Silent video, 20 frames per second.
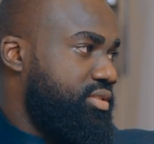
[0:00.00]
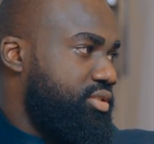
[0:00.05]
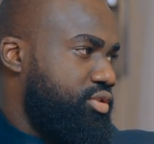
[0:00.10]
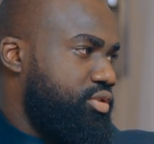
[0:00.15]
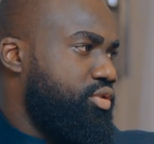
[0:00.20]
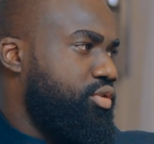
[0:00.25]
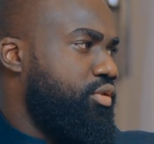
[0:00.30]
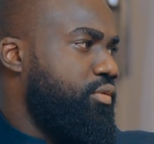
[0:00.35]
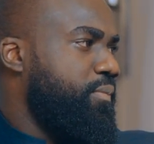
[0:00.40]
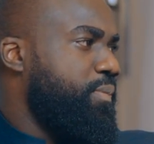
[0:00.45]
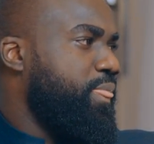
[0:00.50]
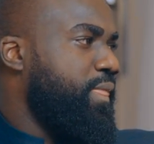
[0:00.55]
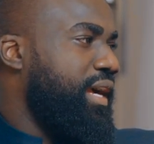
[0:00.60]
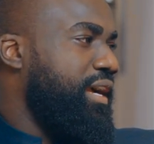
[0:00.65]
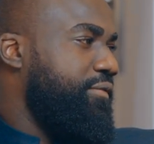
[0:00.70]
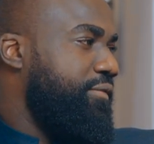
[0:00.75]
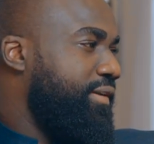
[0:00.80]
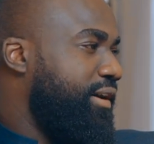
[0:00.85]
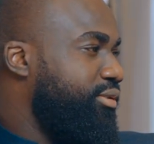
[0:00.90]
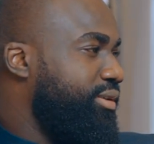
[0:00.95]
So
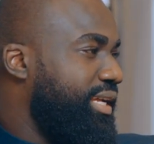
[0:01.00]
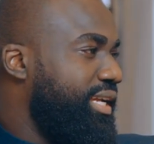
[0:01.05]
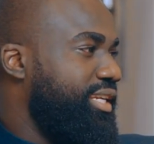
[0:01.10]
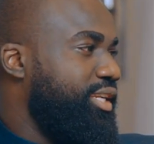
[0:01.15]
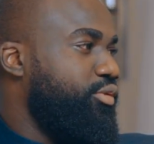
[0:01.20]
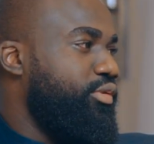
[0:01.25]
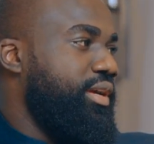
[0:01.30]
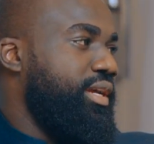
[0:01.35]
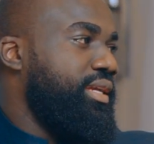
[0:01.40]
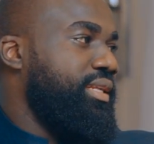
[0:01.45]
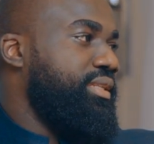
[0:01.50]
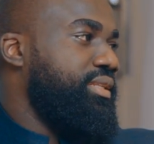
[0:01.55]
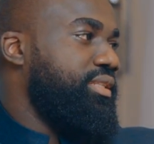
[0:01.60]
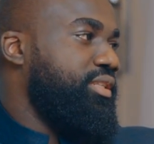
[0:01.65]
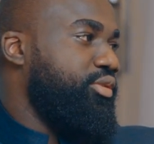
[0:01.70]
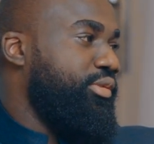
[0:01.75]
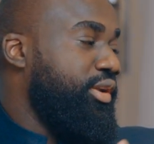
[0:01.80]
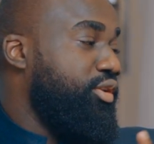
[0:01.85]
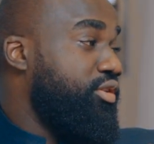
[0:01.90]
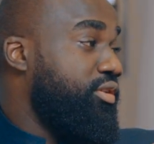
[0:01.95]
I found that they
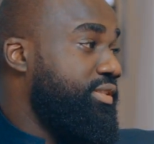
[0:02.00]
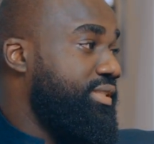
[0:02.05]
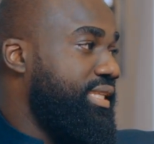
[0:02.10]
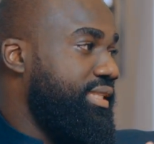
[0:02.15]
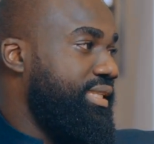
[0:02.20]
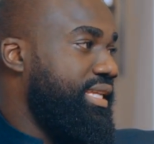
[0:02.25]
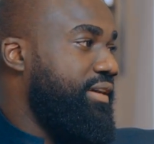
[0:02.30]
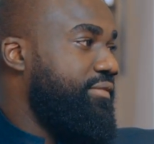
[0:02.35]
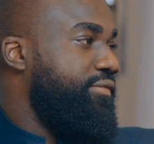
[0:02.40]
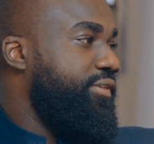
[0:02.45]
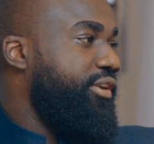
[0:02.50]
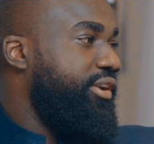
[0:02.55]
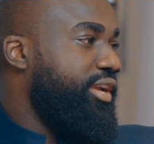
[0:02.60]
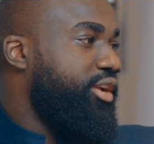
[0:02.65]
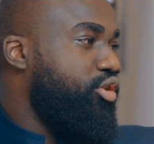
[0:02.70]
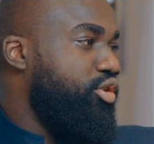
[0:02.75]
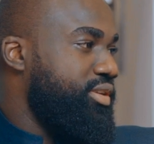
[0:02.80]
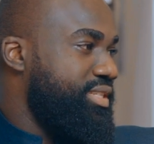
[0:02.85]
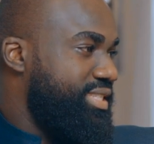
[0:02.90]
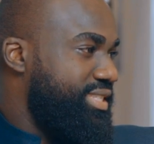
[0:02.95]
were not that very
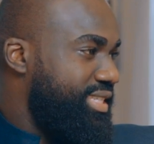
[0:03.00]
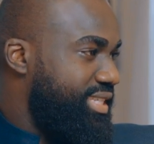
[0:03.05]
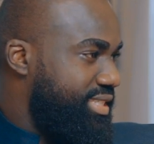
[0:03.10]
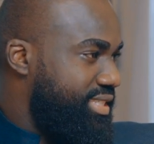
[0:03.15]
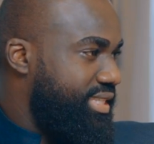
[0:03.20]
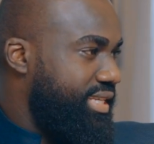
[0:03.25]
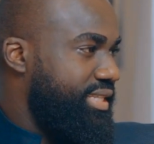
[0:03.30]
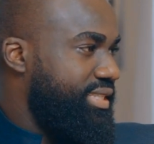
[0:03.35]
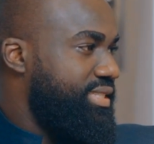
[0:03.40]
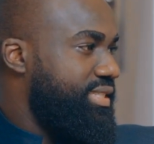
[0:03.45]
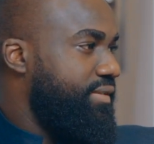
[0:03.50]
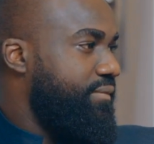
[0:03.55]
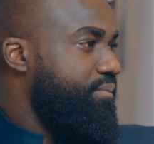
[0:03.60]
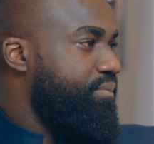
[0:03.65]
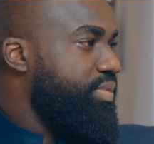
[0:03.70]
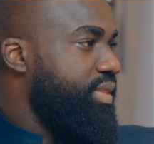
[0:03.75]
consistent.